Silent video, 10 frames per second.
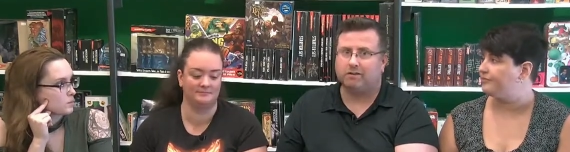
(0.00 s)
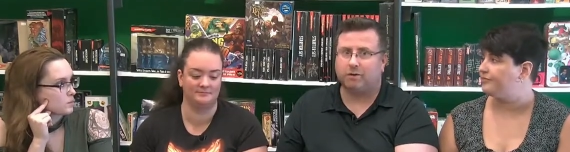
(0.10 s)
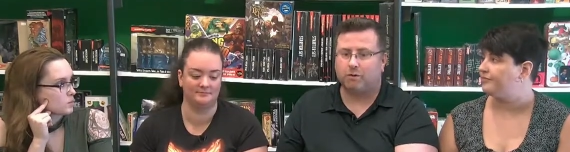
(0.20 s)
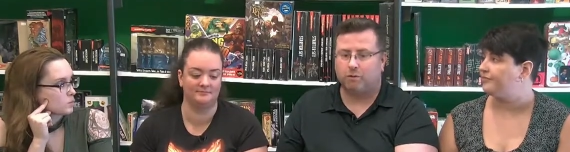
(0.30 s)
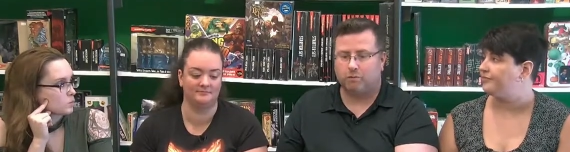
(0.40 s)

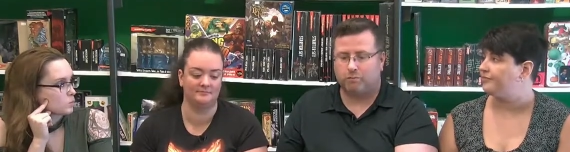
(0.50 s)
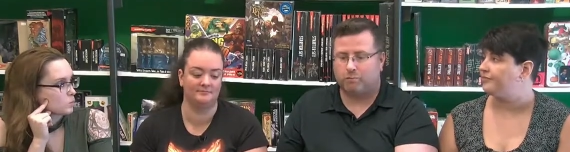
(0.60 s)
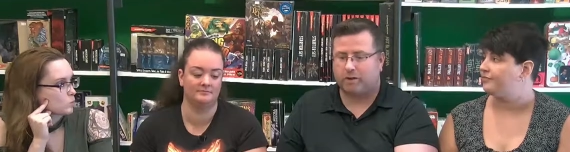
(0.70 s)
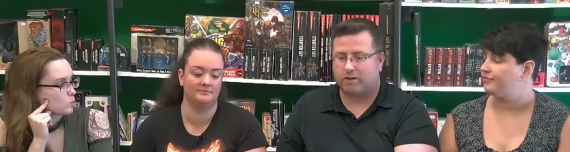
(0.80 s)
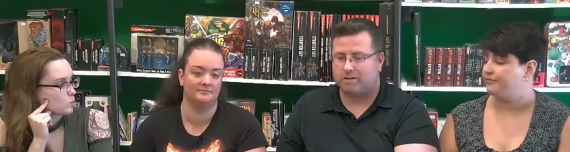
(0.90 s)
Speaker 1: So
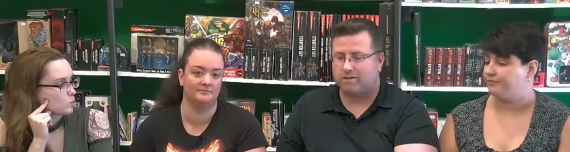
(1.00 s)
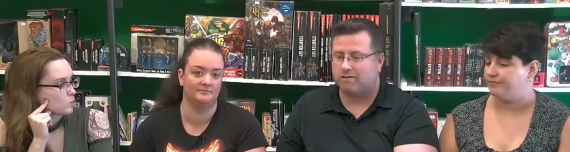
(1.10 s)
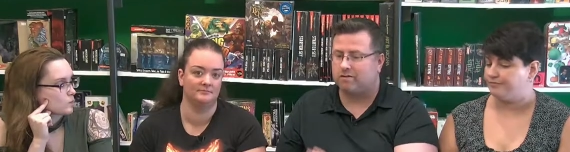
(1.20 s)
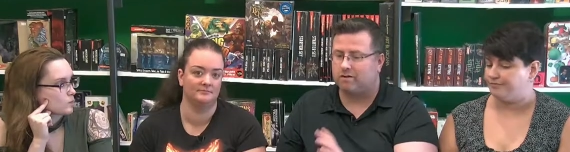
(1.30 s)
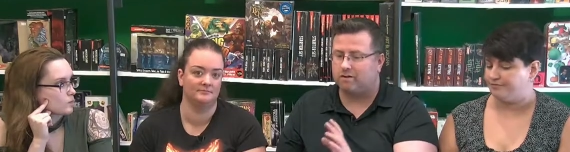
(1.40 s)

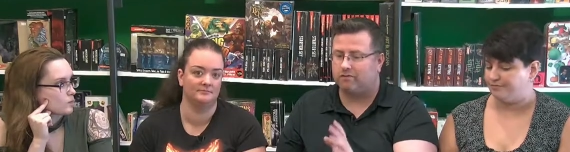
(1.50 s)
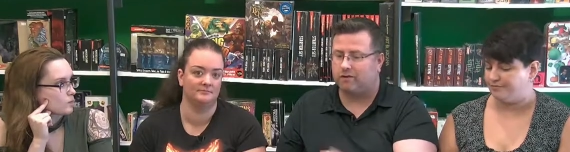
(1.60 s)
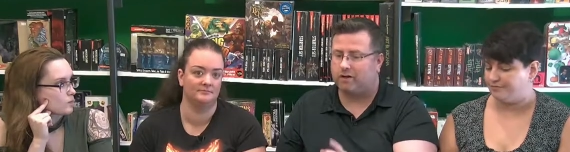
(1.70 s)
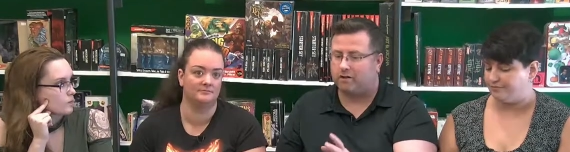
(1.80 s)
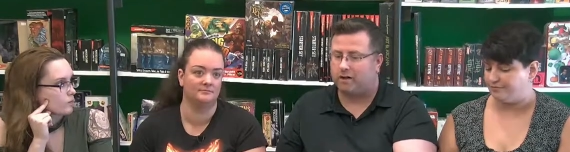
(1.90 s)
because the
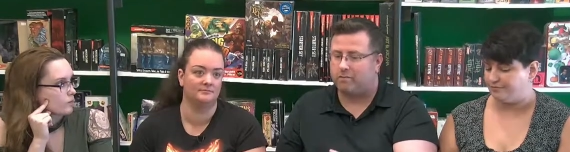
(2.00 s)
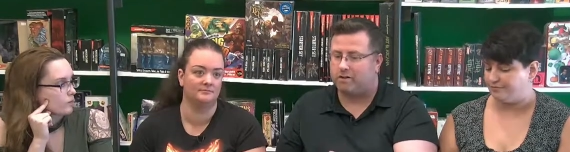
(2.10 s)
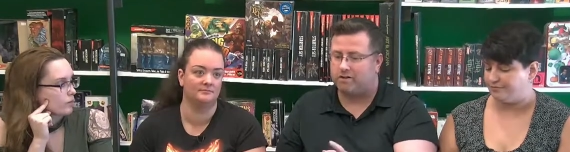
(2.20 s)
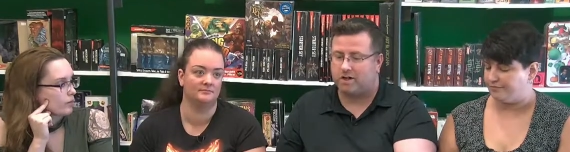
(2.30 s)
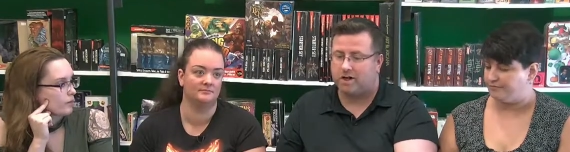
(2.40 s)
final enemy
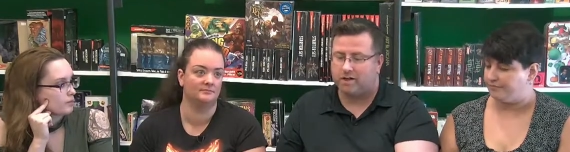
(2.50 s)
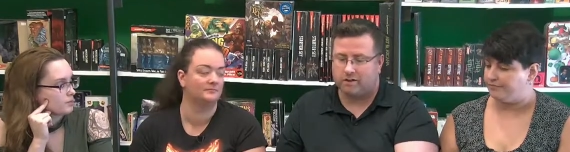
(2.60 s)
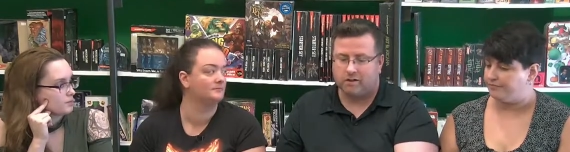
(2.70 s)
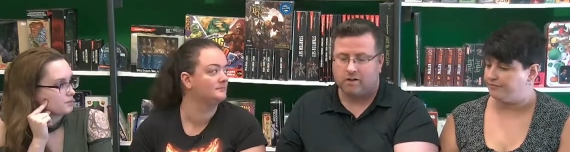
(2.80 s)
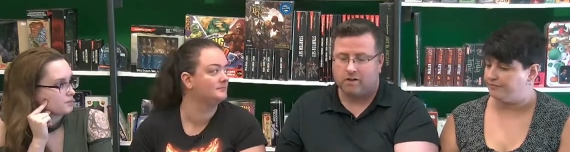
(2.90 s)
is
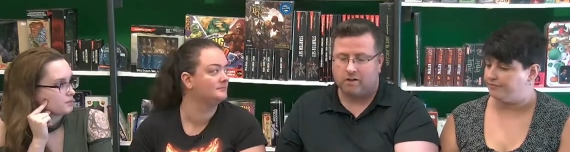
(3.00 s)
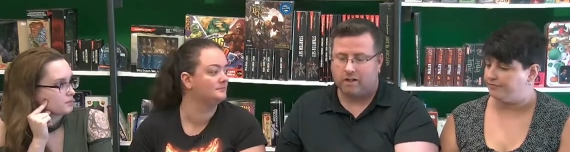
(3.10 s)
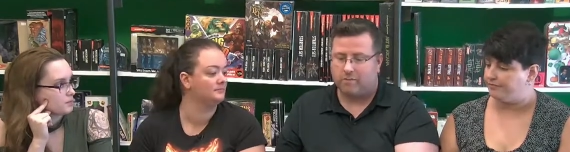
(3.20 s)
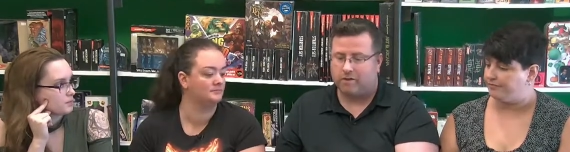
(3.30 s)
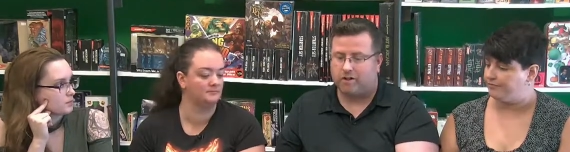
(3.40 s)
dying,
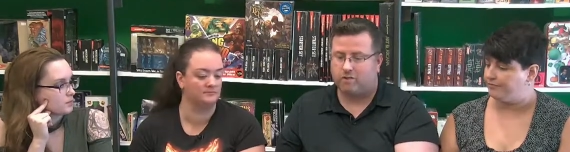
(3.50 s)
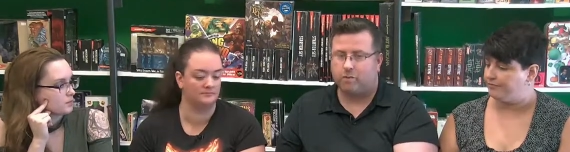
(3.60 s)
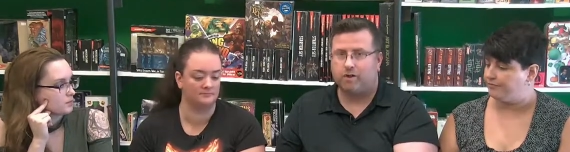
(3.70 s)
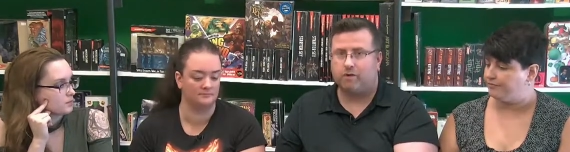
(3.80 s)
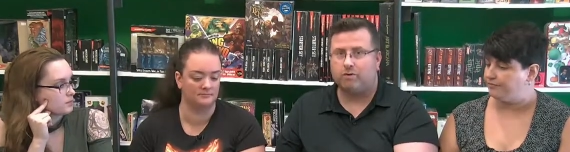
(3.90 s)
that means
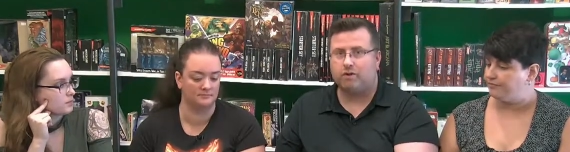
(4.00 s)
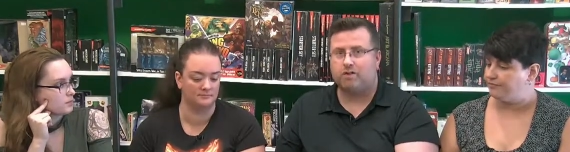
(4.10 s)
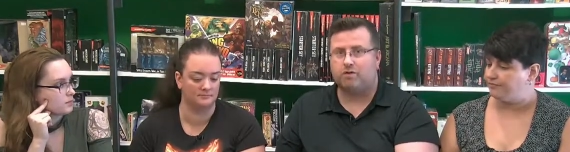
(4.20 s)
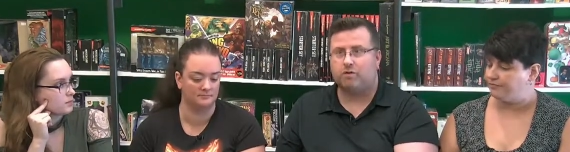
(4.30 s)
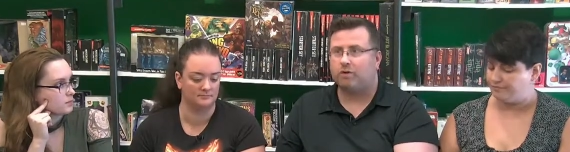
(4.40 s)
we go to
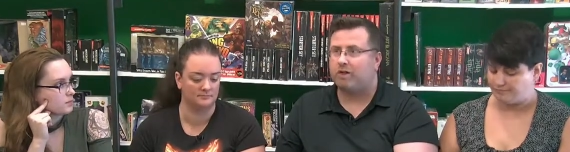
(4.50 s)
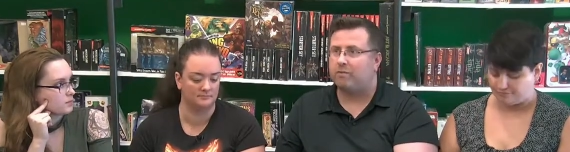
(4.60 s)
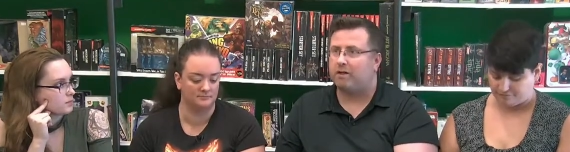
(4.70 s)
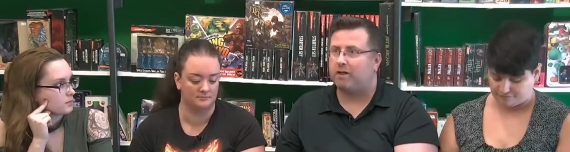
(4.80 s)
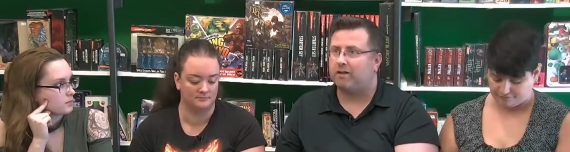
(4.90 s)
the
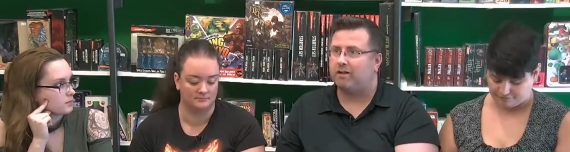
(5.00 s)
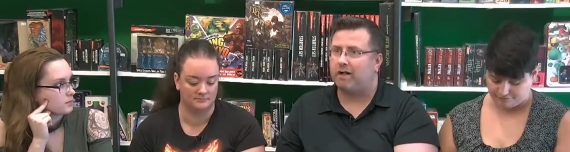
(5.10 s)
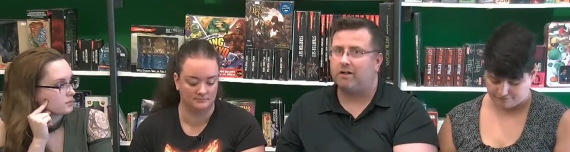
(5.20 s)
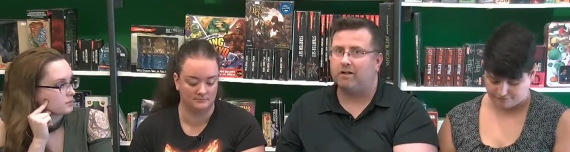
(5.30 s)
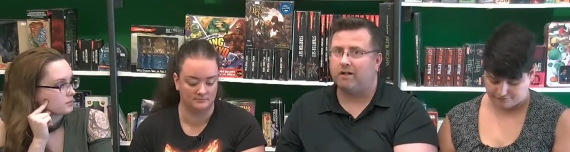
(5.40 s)
scorekeeping at
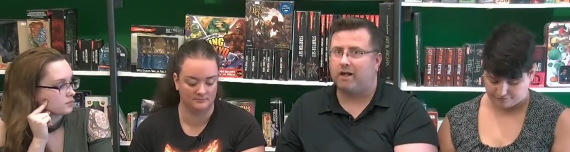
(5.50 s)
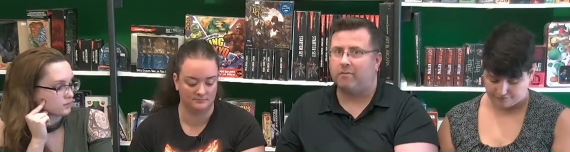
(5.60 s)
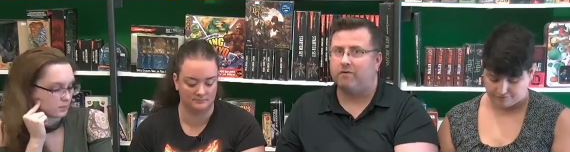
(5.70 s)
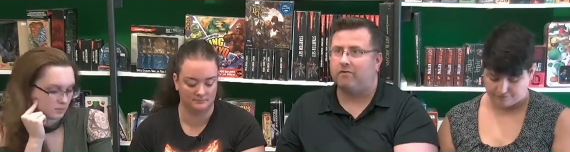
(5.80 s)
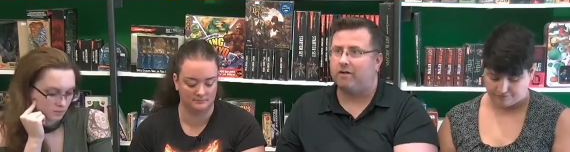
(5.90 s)
the end of the
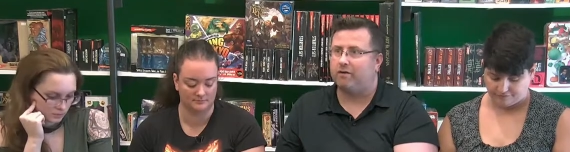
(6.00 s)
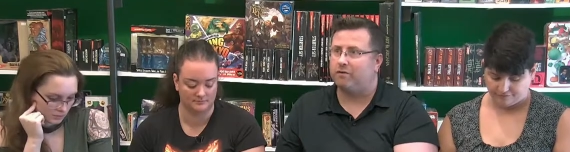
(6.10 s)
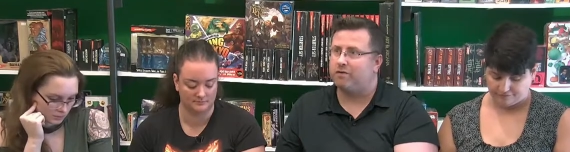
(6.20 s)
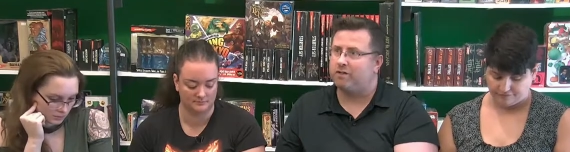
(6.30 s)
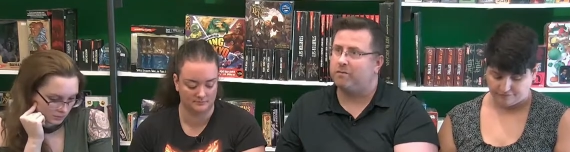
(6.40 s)
game to find out
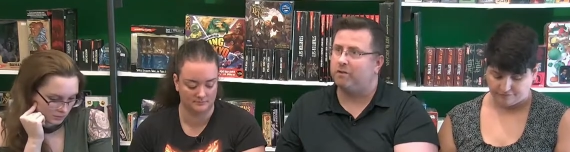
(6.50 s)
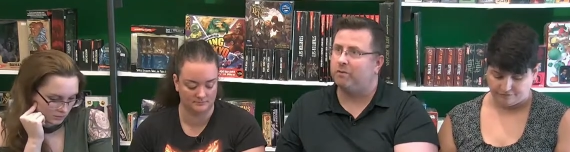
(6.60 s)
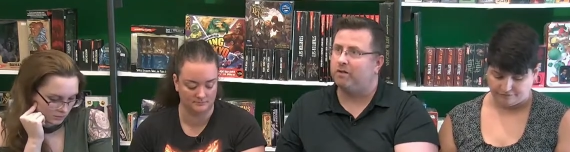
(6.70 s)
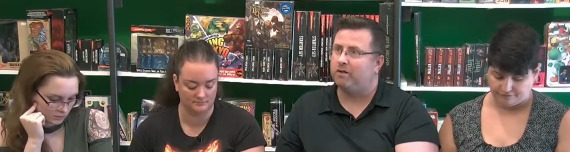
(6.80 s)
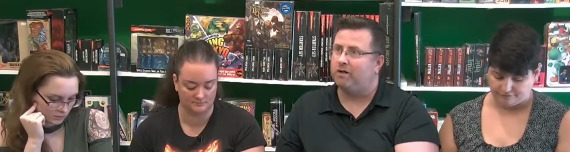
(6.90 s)
who's the big
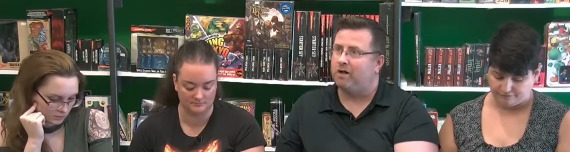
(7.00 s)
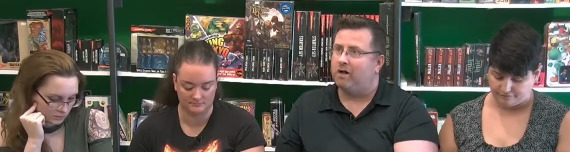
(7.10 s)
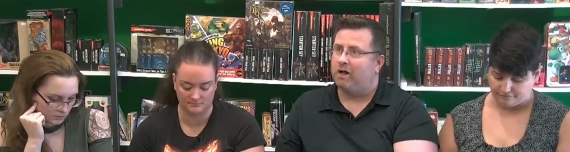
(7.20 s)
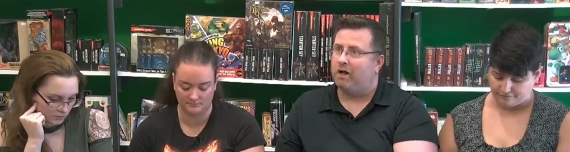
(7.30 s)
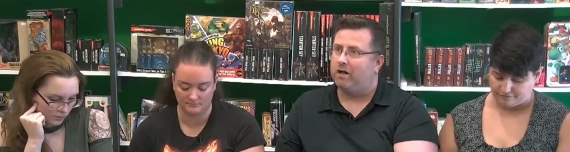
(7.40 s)
winner
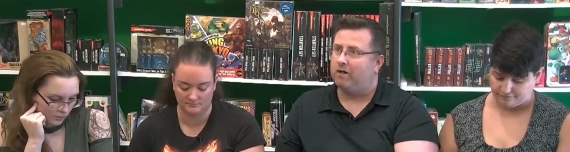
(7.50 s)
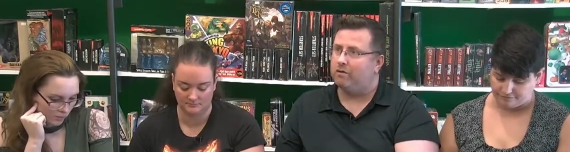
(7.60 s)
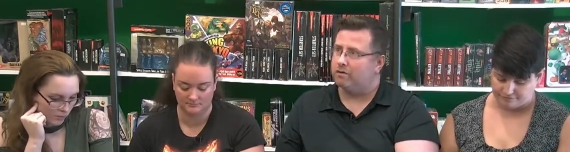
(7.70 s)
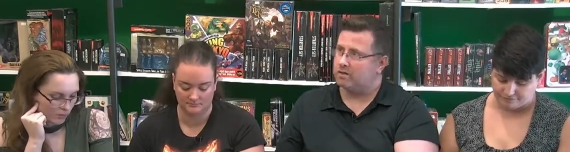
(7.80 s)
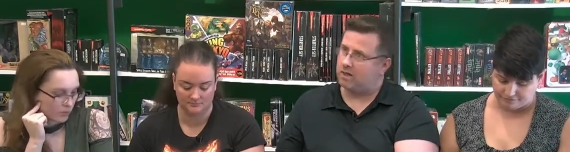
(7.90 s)
and
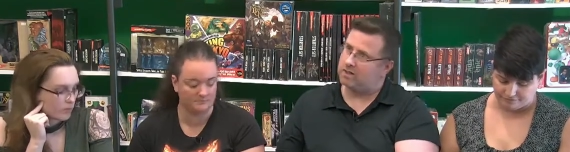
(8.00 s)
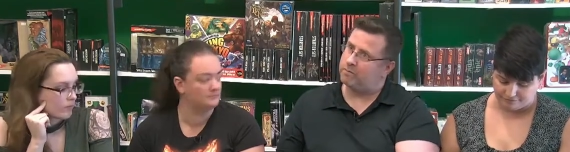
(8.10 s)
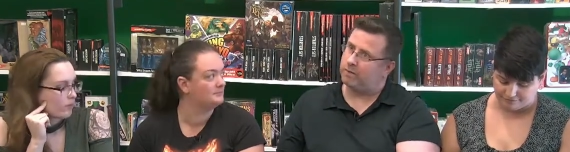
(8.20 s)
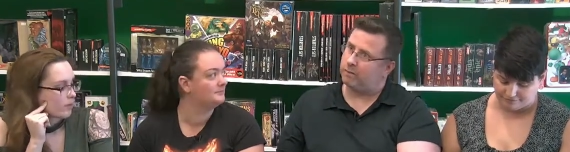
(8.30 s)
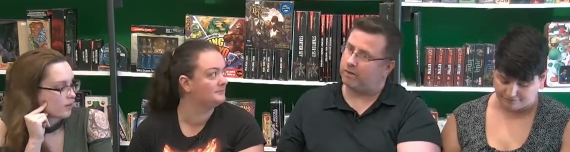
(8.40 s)
who's not
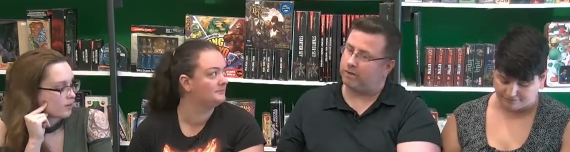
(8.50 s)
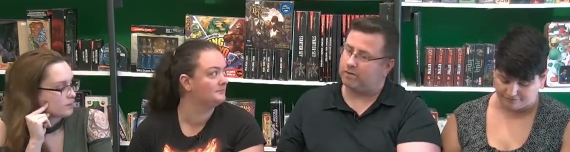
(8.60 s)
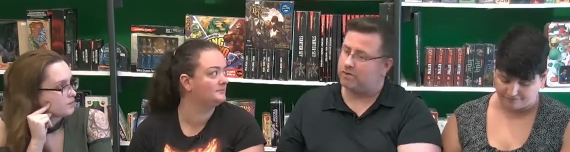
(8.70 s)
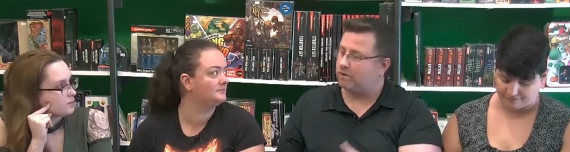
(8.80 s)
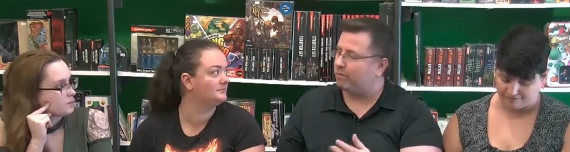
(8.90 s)
the big winner.
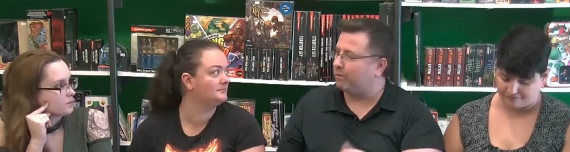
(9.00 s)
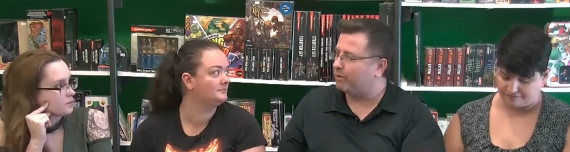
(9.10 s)
So the way